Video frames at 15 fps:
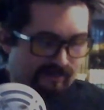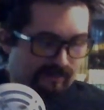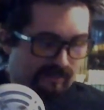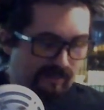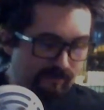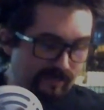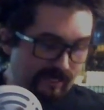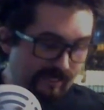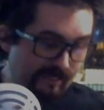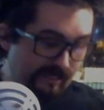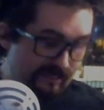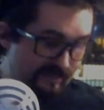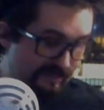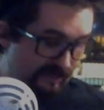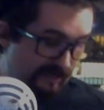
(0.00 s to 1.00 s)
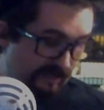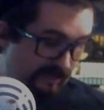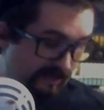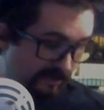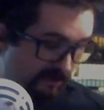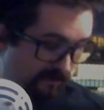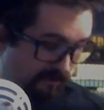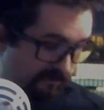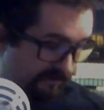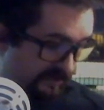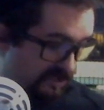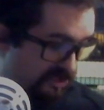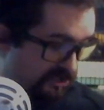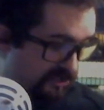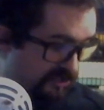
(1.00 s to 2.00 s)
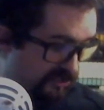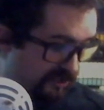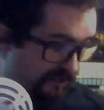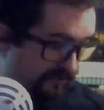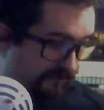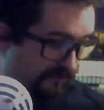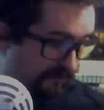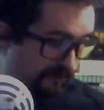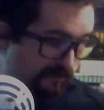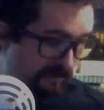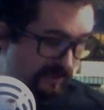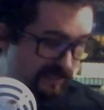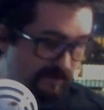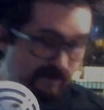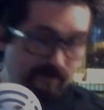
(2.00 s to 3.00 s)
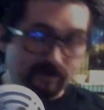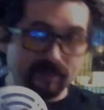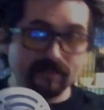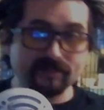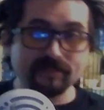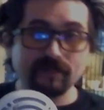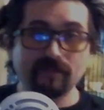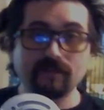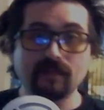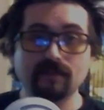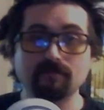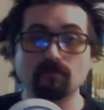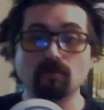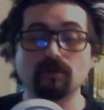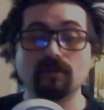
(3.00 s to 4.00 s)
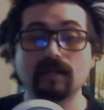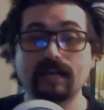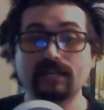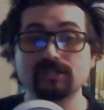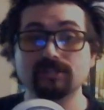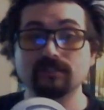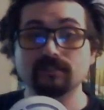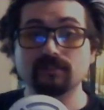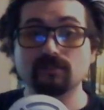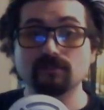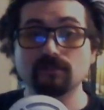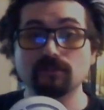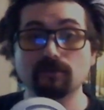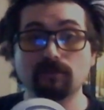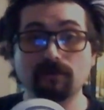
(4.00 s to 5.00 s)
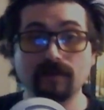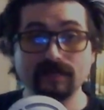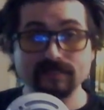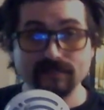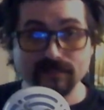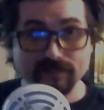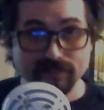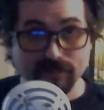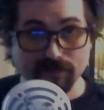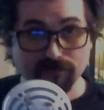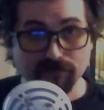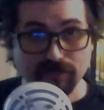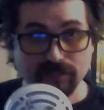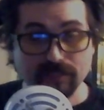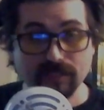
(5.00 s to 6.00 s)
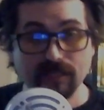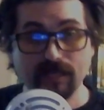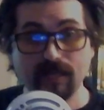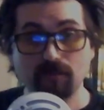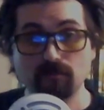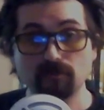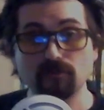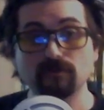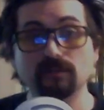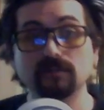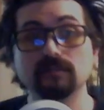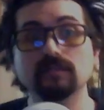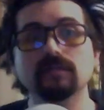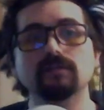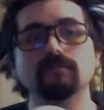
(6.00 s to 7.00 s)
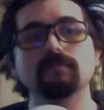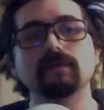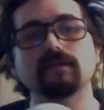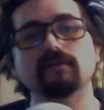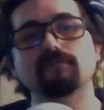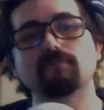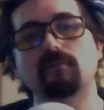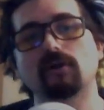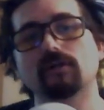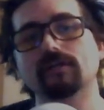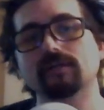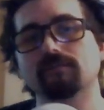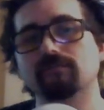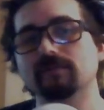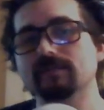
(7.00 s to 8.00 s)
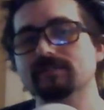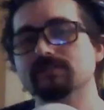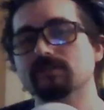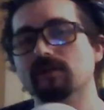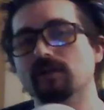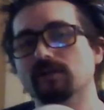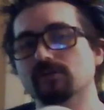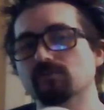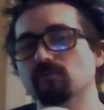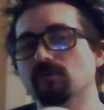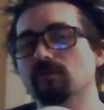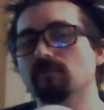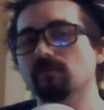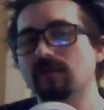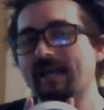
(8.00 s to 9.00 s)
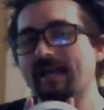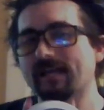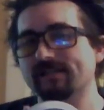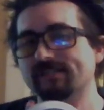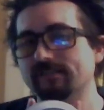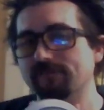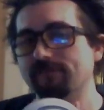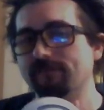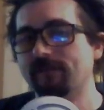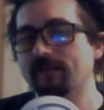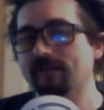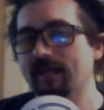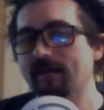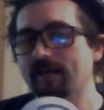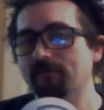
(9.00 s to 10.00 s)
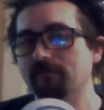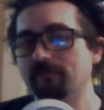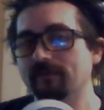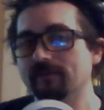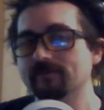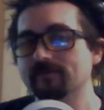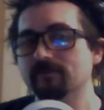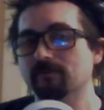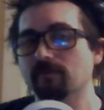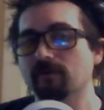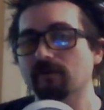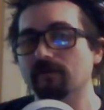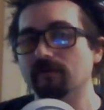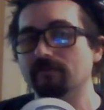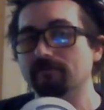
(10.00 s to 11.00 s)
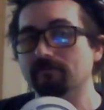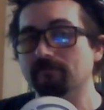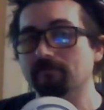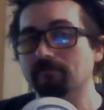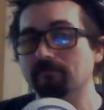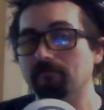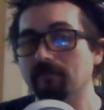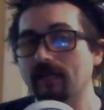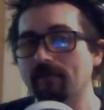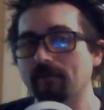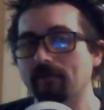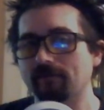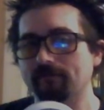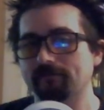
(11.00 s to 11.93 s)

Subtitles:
I mean, I guess let's just go through it piece by piece, and then we'll actually do a little price discovery today. We'll do a little bit of market research. We'll actually find out what things are worth, maybe.